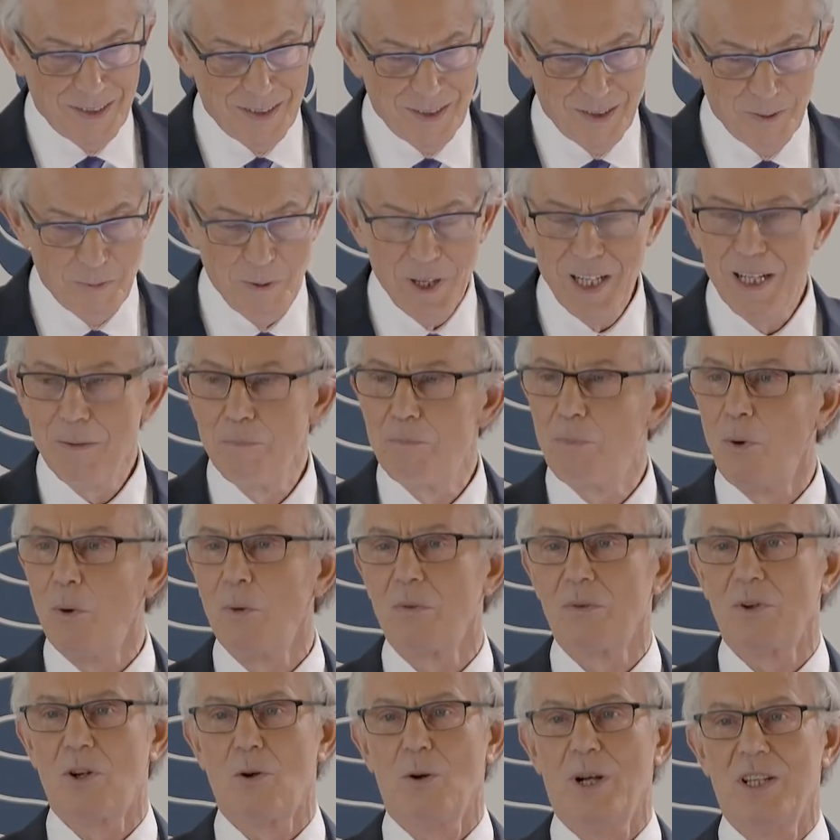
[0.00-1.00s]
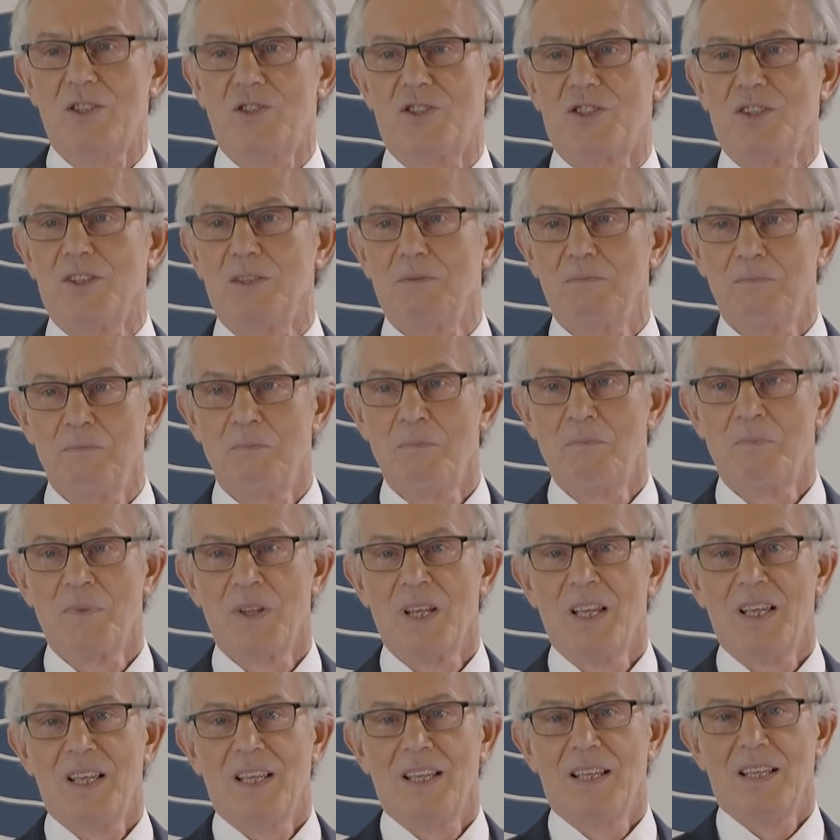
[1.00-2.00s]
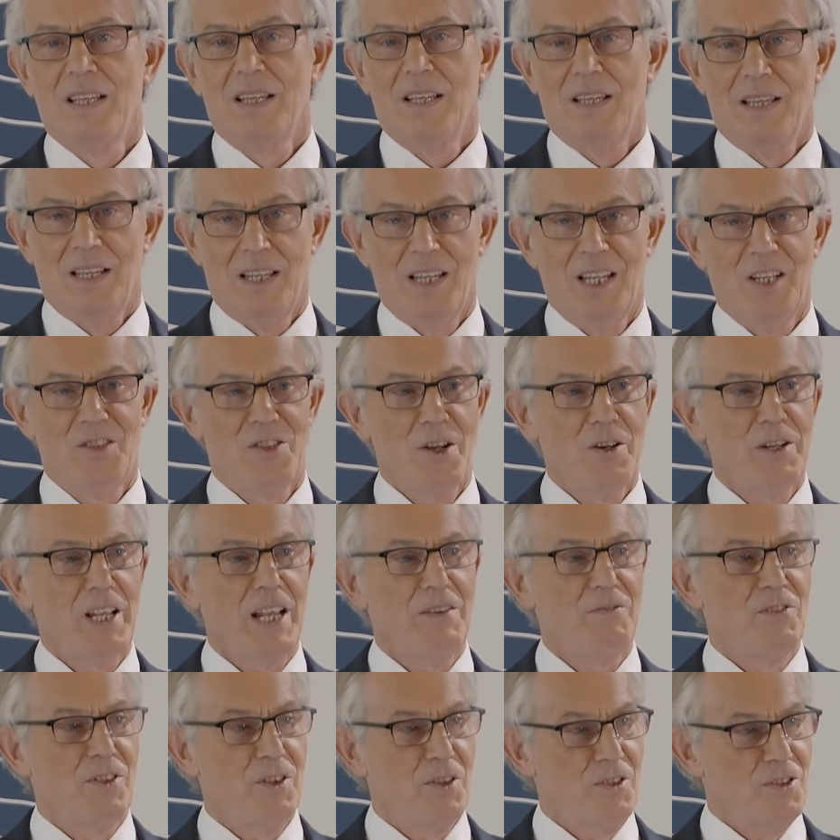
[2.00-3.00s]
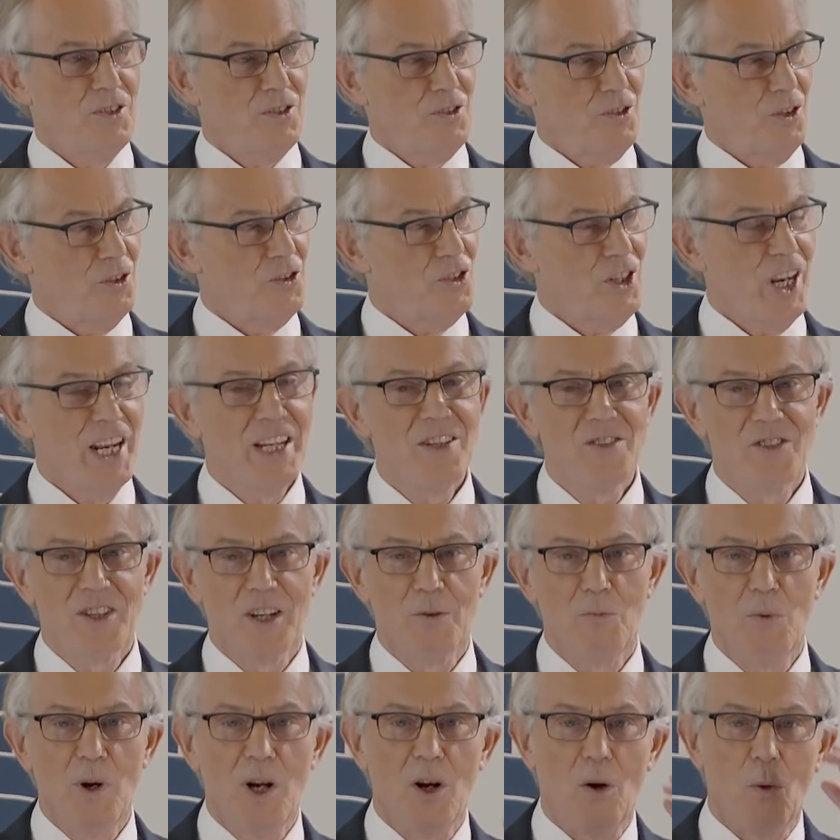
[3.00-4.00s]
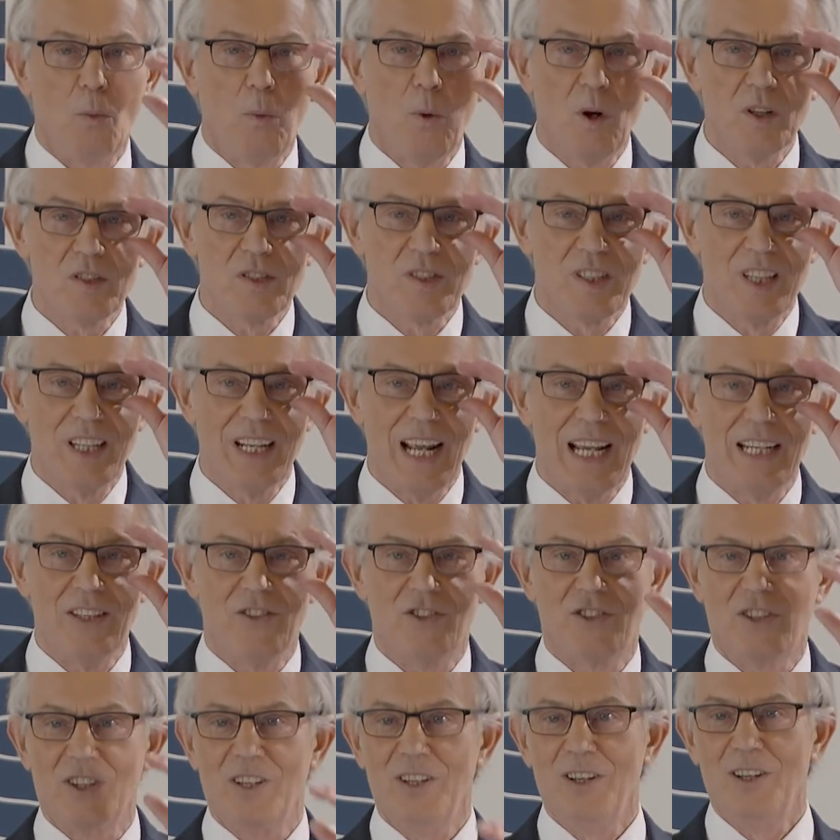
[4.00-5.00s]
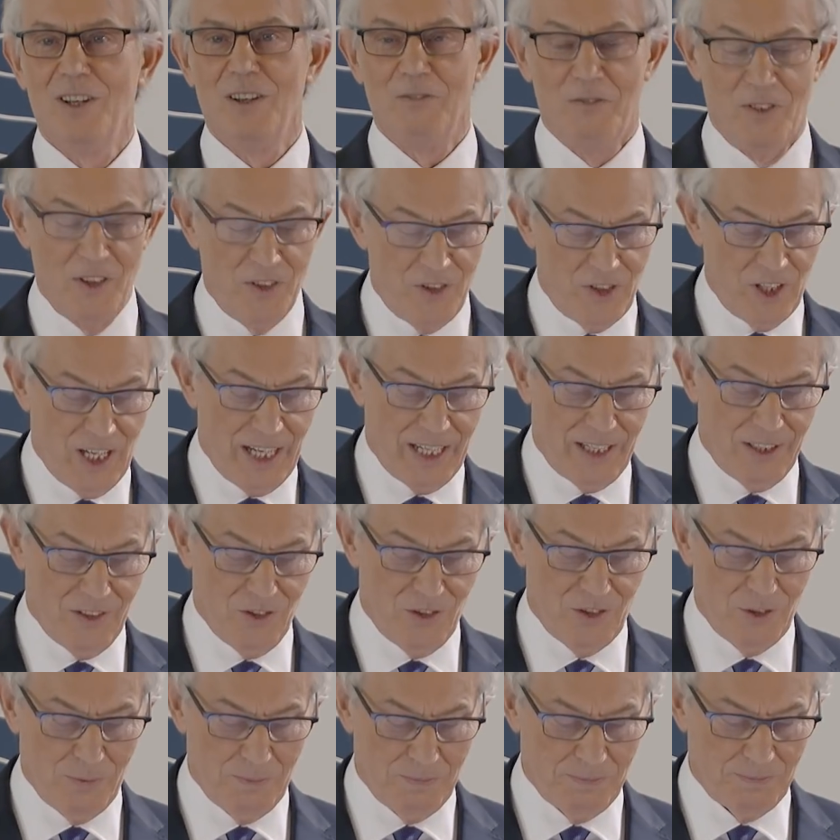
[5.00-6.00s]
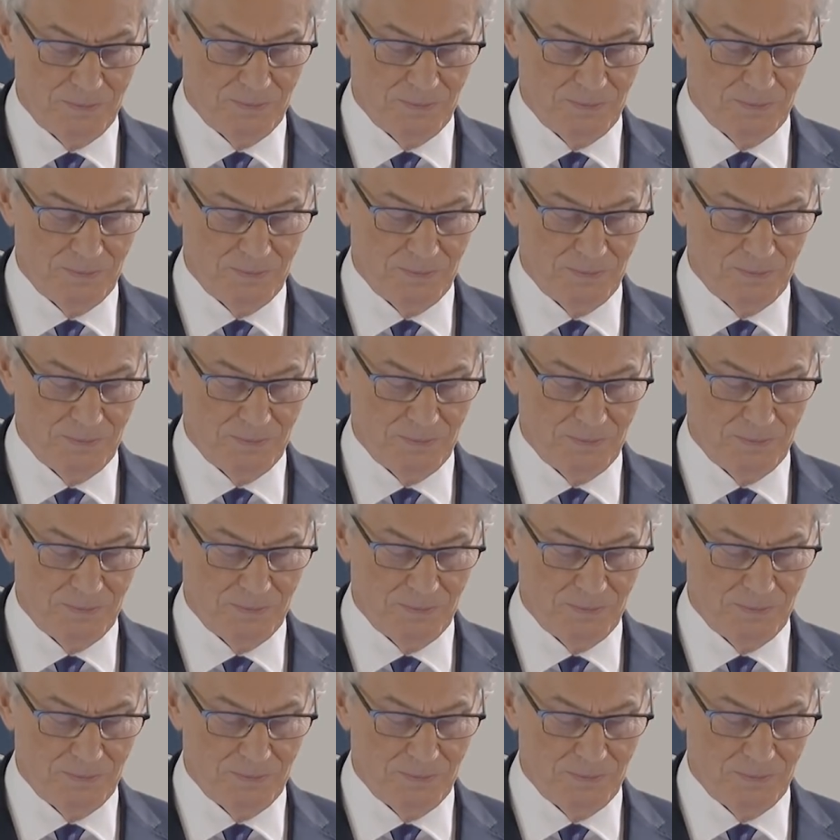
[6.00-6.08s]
the really important question is, okay, if there's a changing world, what's the nature of the change?